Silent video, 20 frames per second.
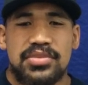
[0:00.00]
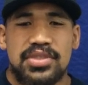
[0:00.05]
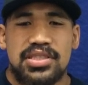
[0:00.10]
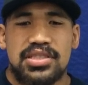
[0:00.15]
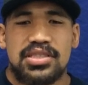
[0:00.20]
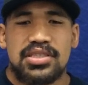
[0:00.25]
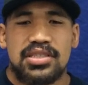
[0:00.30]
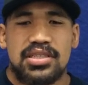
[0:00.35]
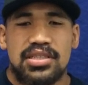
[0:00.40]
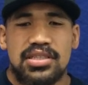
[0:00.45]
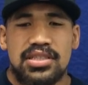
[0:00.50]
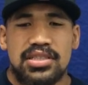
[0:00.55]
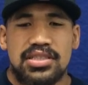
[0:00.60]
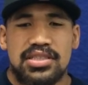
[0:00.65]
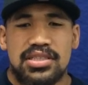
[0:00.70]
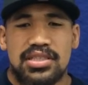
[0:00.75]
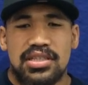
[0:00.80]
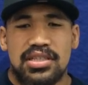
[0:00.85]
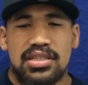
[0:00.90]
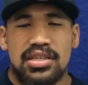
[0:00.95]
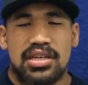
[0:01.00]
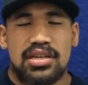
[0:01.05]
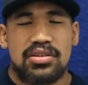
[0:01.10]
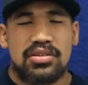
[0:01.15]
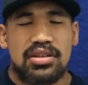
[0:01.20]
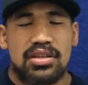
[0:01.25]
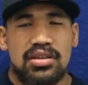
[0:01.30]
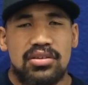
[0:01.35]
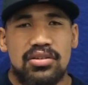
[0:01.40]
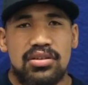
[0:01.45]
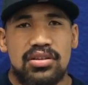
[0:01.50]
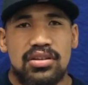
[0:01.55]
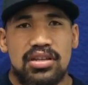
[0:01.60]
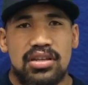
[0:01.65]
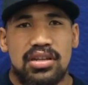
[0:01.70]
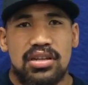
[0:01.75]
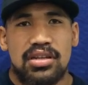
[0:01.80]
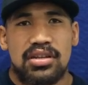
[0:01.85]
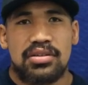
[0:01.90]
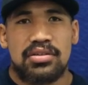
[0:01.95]
Just gotta see how they're going,
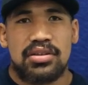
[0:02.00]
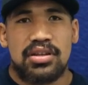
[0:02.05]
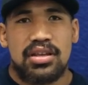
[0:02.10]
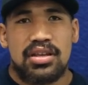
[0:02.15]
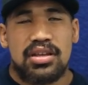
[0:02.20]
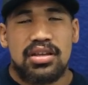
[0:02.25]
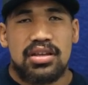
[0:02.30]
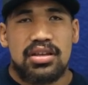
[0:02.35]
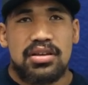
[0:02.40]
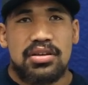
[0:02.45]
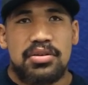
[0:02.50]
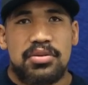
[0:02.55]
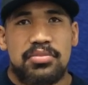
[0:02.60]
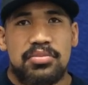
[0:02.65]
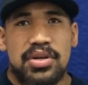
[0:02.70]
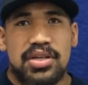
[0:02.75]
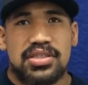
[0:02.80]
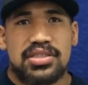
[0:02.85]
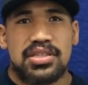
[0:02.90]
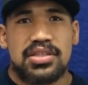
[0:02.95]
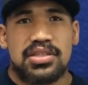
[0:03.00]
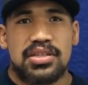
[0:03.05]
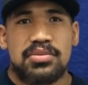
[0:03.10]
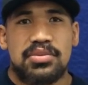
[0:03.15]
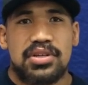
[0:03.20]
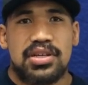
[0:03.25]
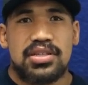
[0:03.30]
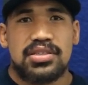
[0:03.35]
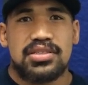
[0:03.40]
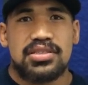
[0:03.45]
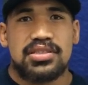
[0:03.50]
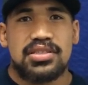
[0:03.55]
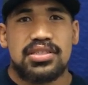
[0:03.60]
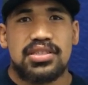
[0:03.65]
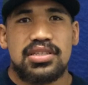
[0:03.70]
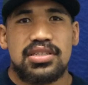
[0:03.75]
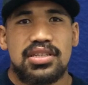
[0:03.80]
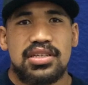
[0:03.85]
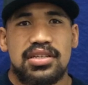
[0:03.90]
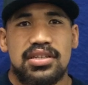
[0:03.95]
and might send them down to
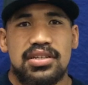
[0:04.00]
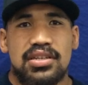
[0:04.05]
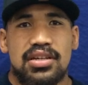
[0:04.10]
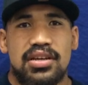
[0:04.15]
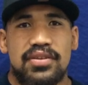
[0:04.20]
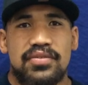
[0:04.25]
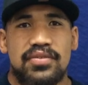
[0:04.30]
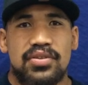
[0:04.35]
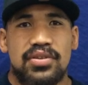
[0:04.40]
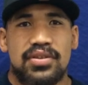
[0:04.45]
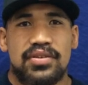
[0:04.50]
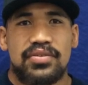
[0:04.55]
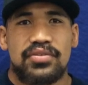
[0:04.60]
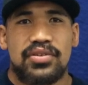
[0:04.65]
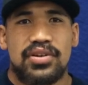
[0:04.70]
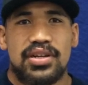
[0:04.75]
Sydney and for